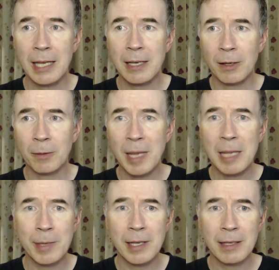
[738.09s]
you know,
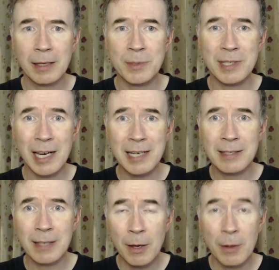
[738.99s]
maybe it was
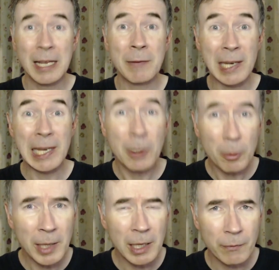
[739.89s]
nice to have a little
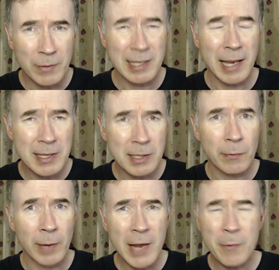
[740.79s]
bit of slice of
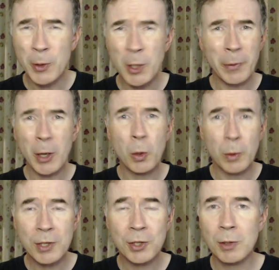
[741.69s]
life, but not the whole
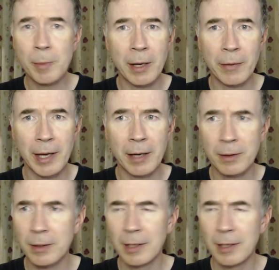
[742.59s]
issue about that.